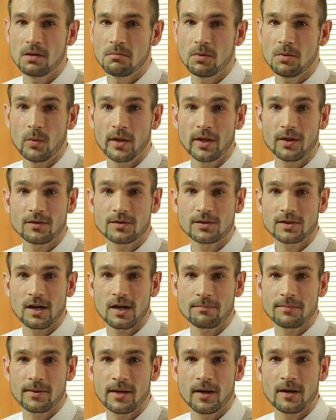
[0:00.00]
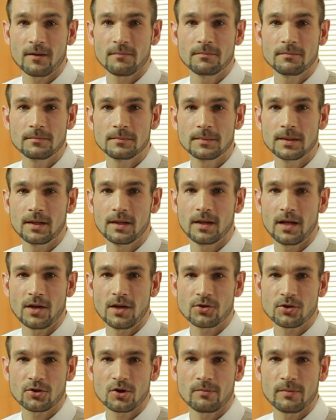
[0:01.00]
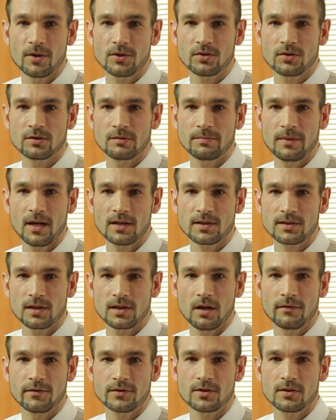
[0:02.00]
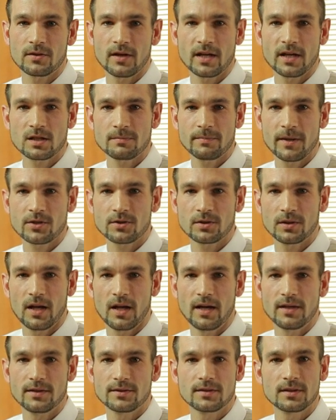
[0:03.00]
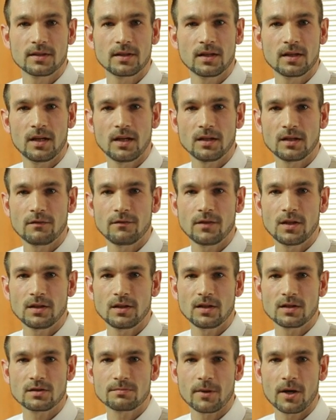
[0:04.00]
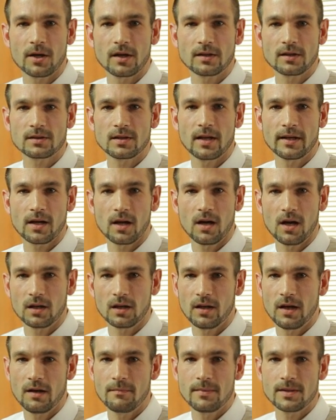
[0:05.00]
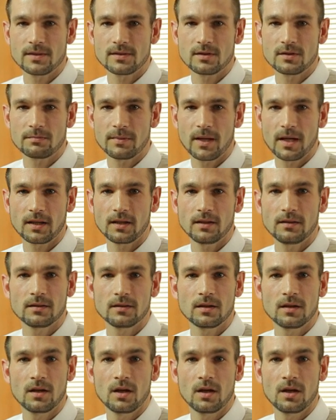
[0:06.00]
But we don't stop there. As your commercial deposit officer, I specialize in convenience products like online business banking,